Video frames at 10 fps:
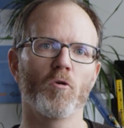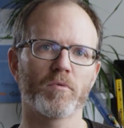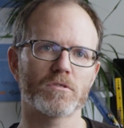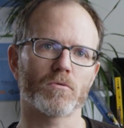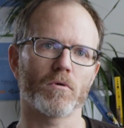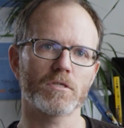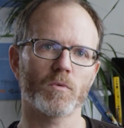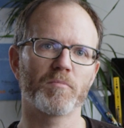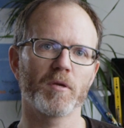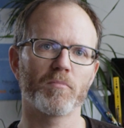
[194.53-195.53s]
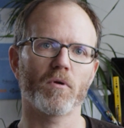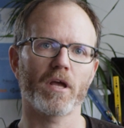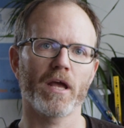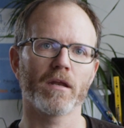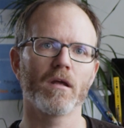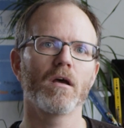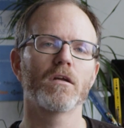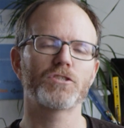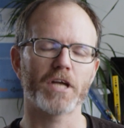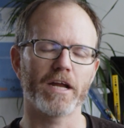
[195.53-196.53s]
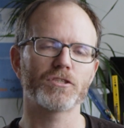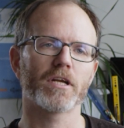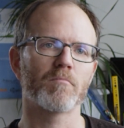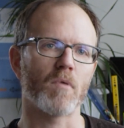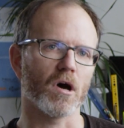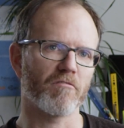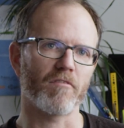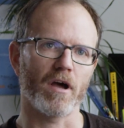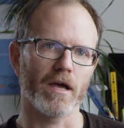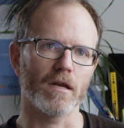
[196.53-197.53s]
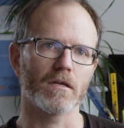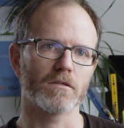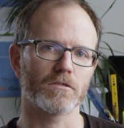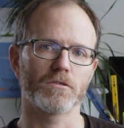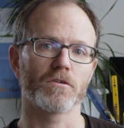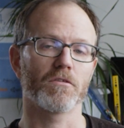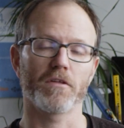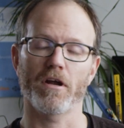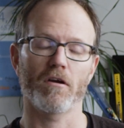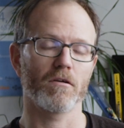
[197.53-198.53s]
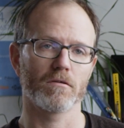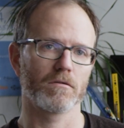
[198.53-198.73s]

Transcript: open source, when people can change it and modify it to their